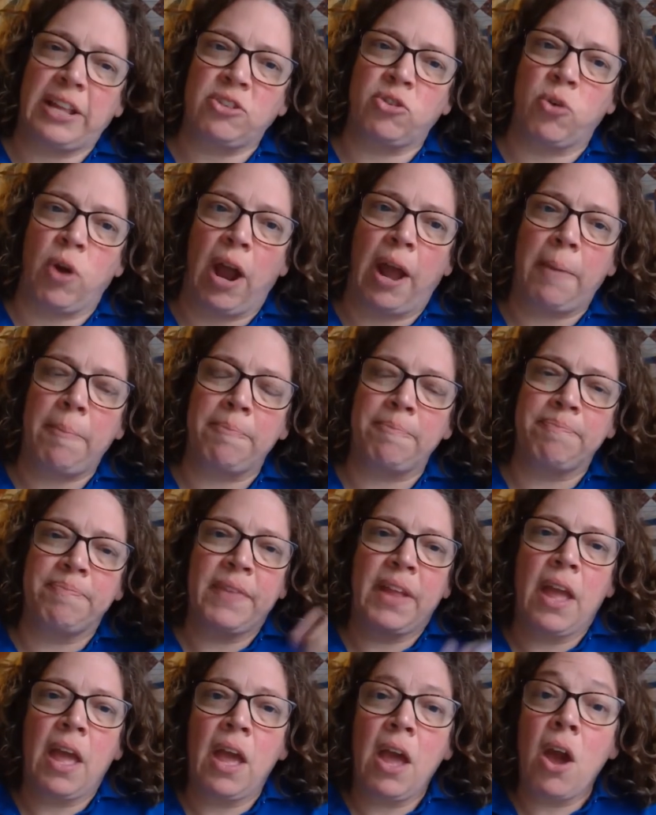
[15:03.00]
and grime.
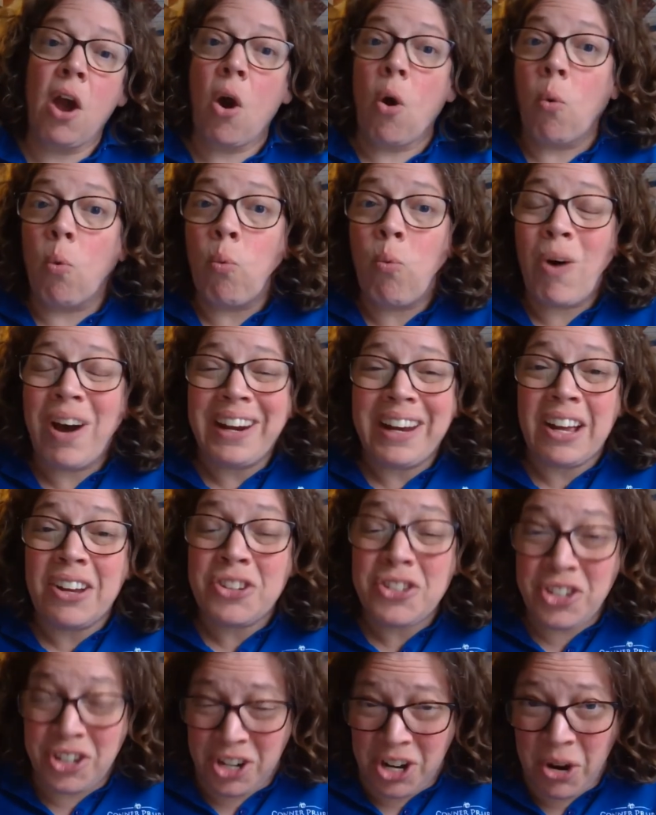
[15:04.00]
What
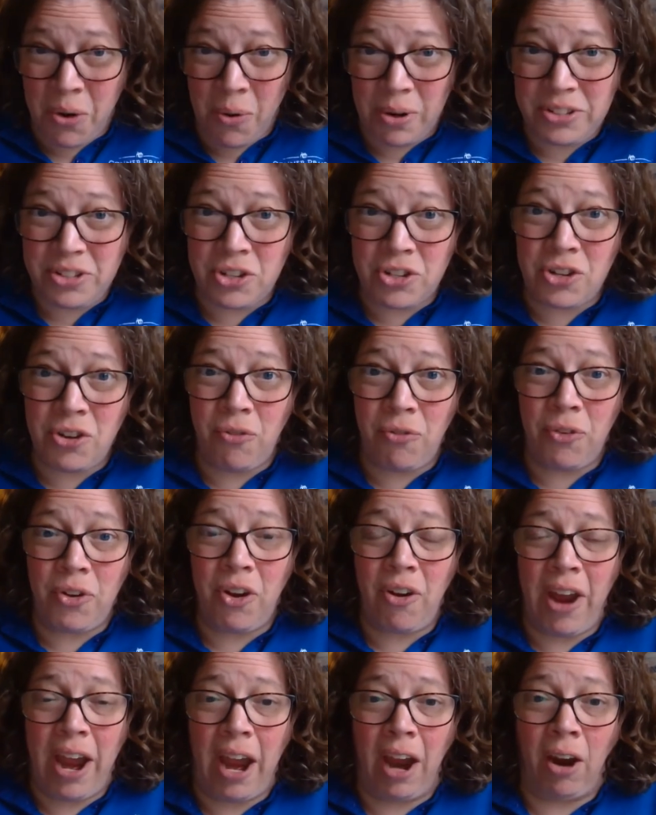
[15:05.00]
else are you going to do for
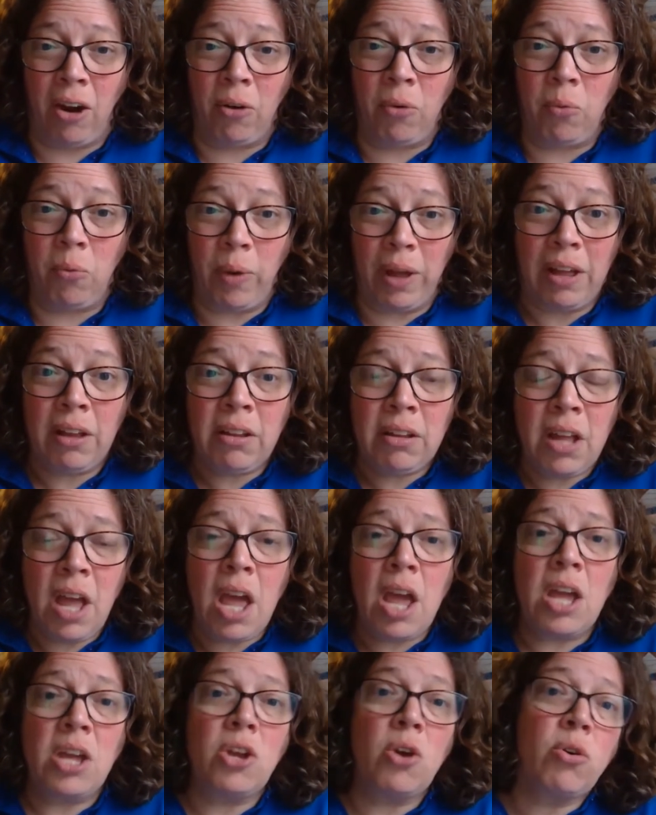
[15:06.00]
your hair? Well,
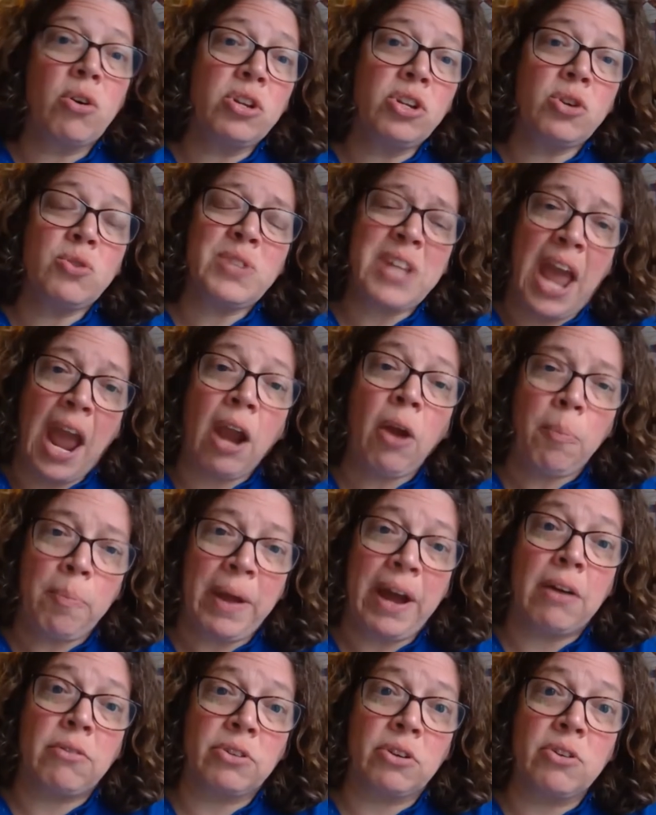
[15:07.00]
you could use hair
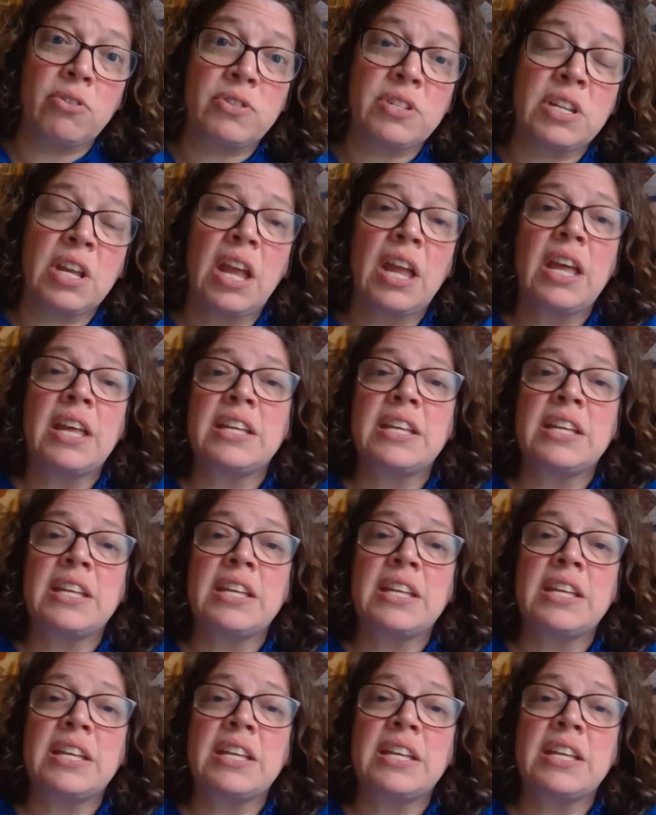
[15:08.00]
powders.